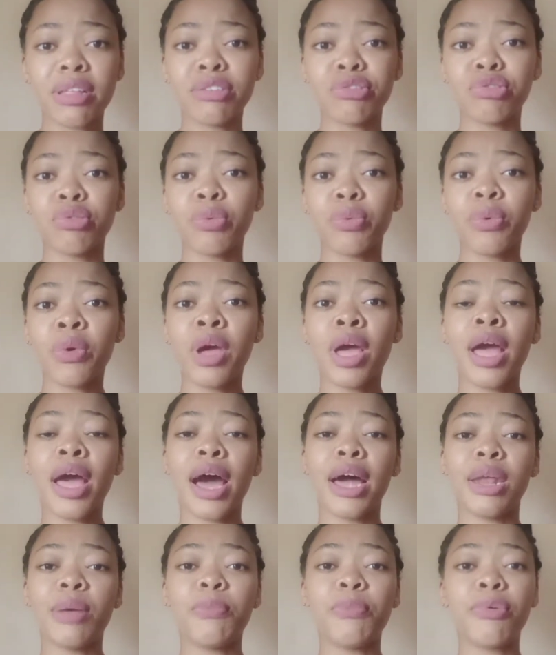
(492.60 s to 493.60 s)
So
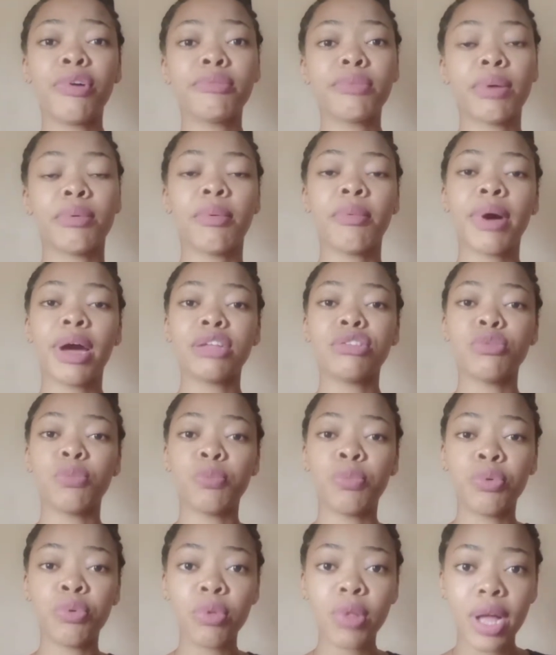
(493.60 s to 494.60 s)
at a point, my mom had to
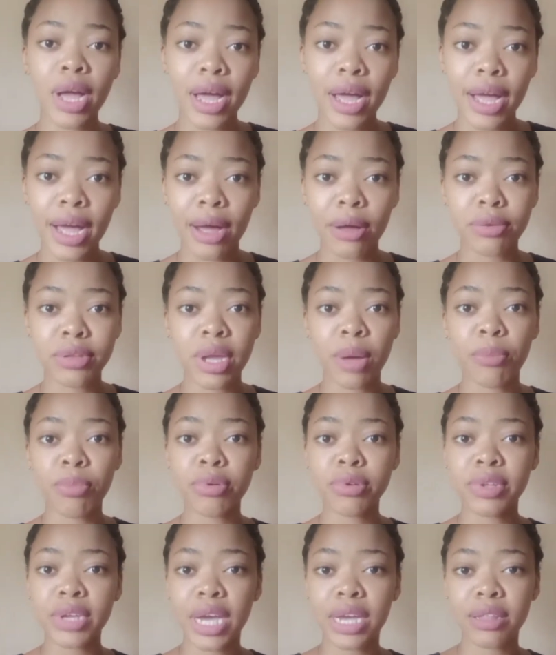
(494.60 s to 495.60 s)
pull her out and
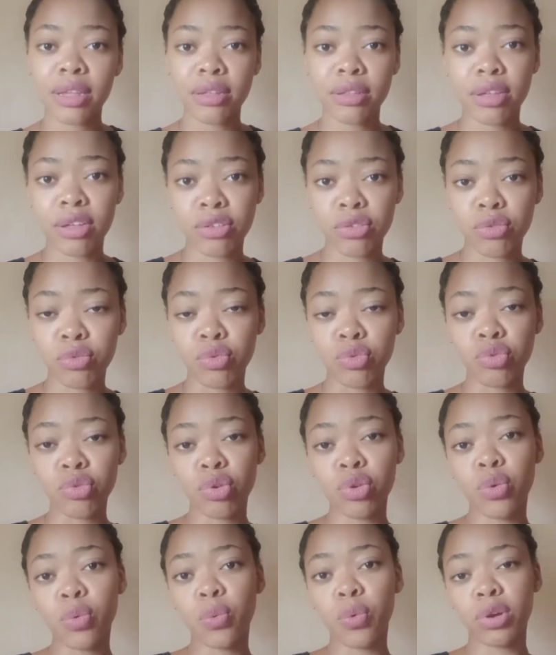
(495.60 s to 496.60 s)
put her in a day school, so
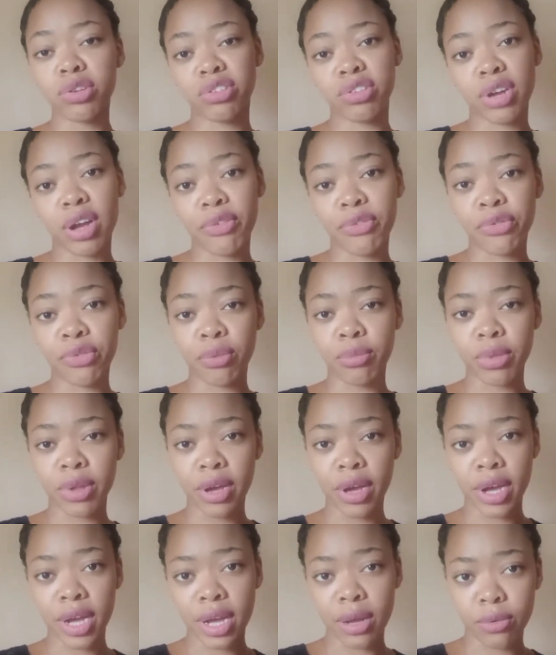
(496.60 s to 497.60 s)
you watch her from
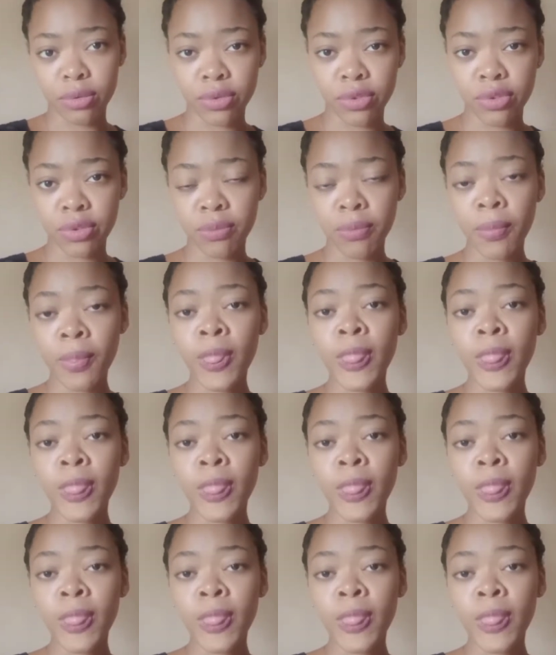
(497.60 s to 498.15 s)
the house.